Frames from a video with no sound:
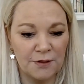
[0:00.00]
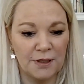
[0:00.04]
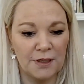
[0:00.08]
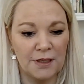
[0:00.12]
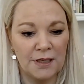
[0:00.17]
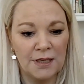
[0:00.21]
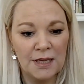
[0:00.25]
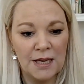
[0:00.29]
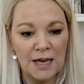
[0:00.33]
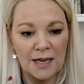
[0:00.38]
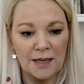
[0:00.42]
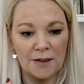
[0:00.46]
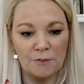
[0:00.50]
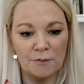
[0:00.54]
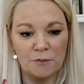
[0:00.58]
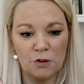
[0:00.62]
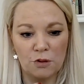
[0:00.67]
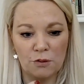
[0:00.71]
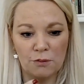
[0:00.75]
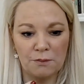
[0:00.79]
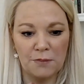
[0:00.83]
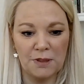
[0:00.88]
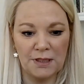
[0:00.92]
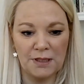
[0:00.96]
And I'm
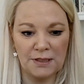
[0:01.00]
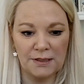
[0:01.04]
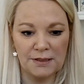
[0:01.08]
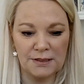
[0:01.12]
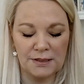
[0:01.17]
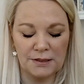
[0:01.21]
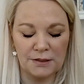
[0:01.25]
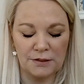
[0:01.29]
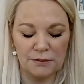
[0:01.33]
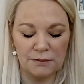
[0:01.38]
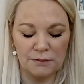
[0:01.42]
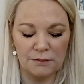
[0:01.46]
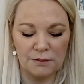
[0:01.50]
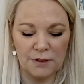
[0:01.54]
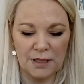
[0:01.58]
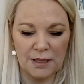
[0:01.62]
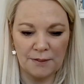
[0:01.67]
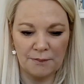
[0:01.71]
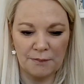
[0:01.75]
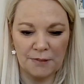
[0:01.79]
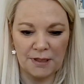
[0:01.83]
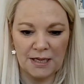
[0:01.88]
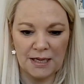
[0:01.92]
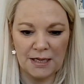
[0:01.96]
not meaning to
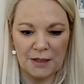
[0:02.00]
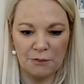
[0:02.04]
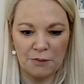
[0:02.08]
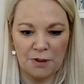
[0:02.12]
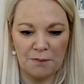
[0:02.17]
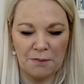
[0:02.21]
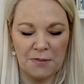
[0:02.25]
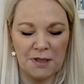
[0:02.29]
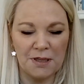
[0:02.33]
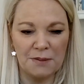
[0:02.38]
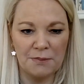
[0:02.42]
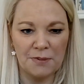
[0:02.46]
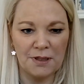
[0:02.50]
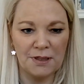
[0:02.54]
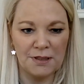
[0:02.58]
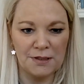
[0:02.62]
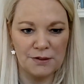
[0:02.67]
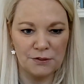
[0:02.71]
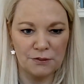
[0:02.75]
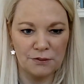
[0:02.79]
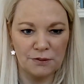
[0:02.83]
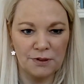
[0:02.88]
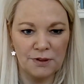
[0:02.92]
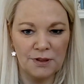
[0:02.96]
in any way
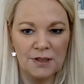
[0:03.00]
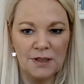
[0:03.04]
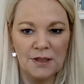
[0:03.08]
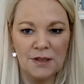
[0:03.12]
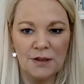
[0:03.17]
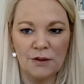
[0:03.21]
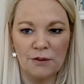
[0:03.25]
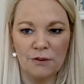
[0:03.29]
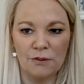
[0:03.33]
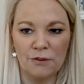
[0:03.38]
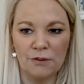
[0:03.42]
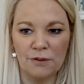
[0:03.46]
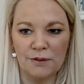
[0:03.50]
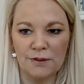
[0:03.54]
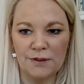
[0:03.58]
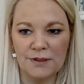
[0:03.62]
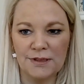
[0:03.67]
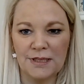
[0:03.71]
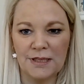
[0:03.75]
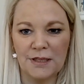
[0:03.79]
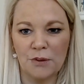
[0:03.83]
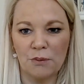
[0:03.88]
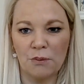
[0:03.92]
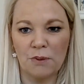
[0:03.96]
minimize or
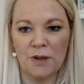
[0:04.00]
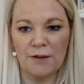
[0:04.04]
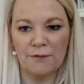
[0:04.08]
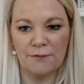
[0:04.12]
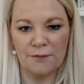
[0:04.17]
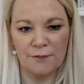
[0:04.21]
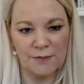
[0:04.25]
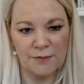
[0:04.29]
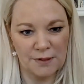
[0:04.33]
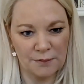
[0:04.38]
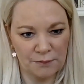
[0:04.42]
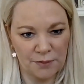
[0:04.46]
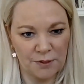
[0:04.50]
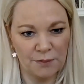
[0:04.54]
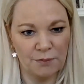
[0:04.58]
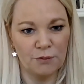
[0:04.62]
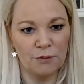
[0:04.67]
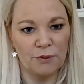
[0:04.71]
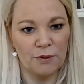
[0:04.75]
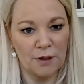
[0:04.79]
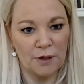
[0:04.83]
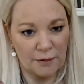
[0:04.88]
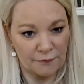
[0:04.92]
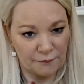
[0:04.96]
take away from some people
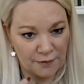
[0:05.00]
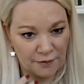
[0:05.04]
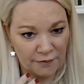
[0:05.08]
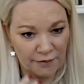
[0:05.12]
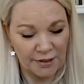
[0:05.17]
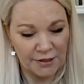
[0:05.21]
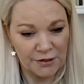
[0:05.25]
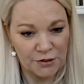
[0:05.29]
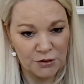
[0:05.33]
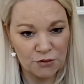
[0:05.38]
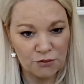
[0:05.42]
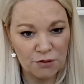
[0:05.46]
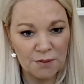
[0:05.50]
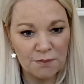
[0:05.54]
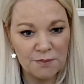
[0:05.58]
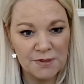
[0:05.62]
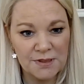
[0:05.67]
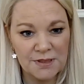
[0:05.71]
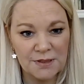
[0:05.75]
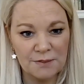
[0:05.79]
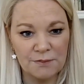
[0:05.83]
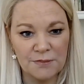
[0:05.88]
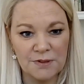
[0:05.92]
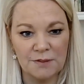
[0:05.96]
who have very extreme
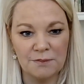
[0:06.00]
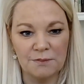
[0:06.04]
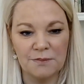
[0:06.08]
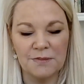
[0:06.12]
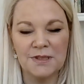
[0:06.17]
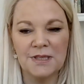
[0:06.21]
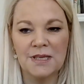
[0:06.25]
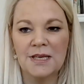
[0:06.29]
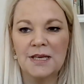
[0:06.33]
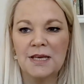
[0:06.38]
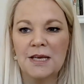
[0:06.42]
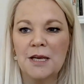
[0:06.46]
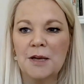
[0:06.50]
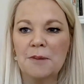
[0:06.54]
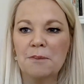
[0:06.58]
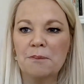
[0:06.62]
symptoms.